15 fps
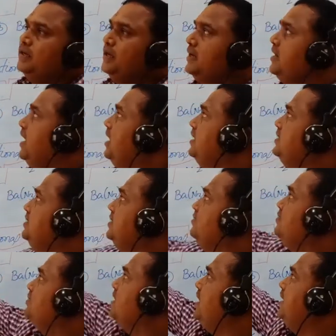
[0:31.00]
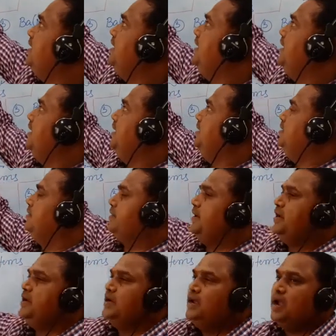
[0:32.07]
calcium cyanide.
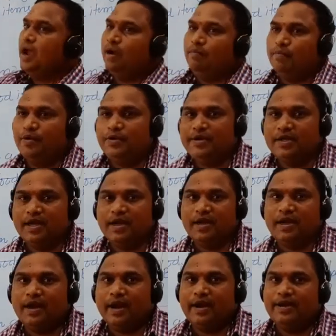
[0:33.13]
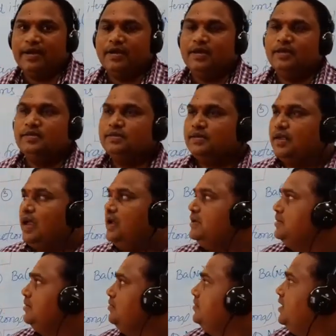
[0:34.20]
Okay, ammonia and
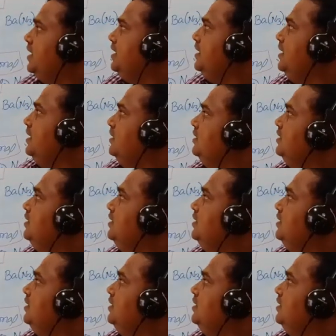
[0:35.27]
calcium cyanide.